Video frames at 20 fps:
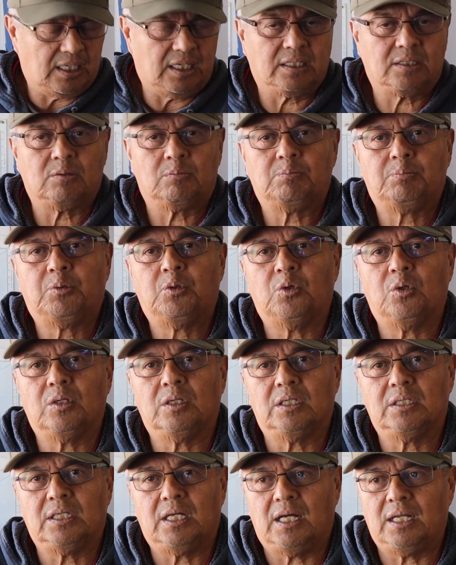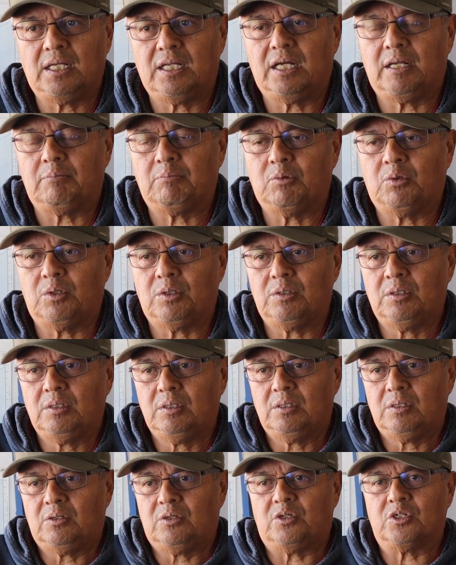I can pull a lot more
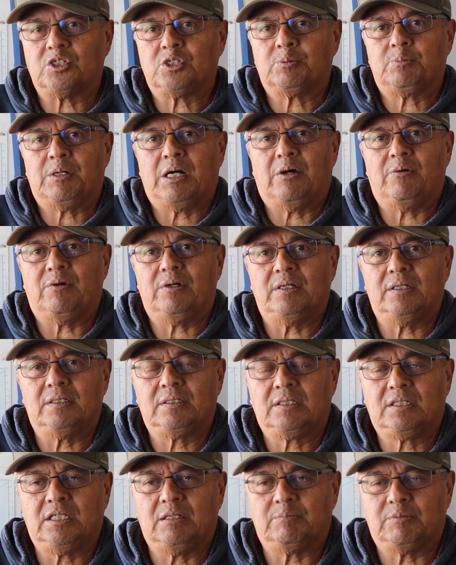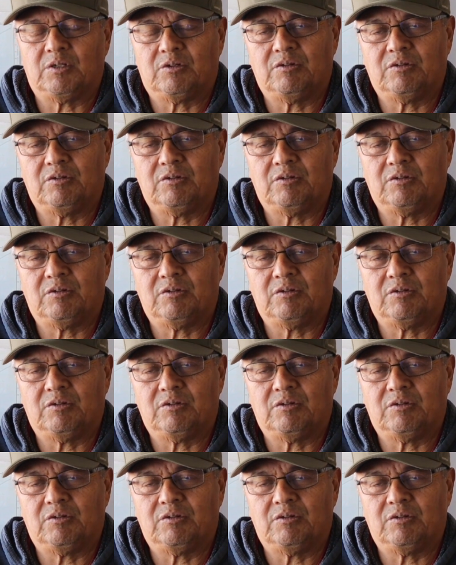horsepower and keep